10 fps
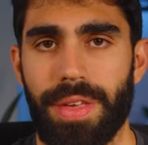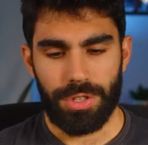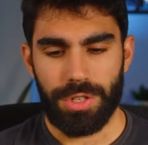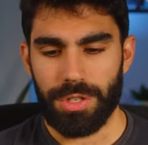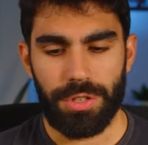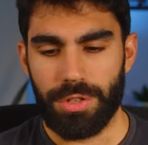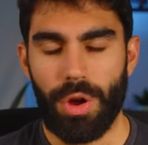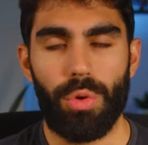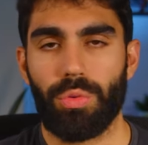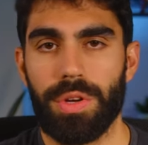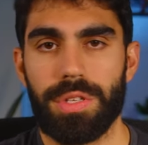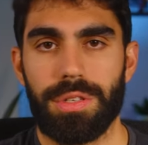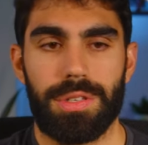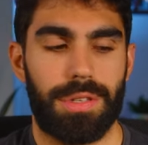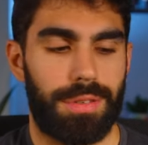There's just no
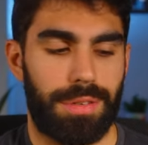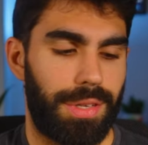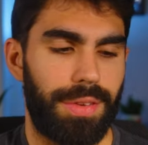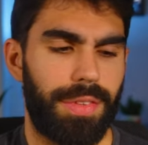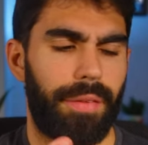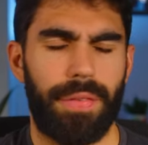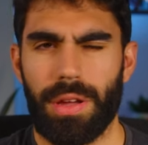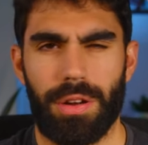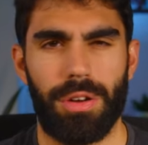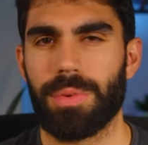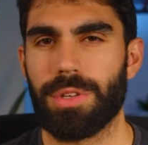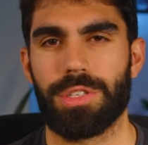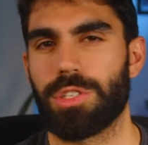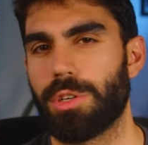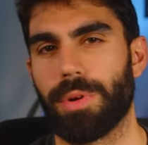reason to leave this thing at home because
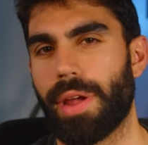it's super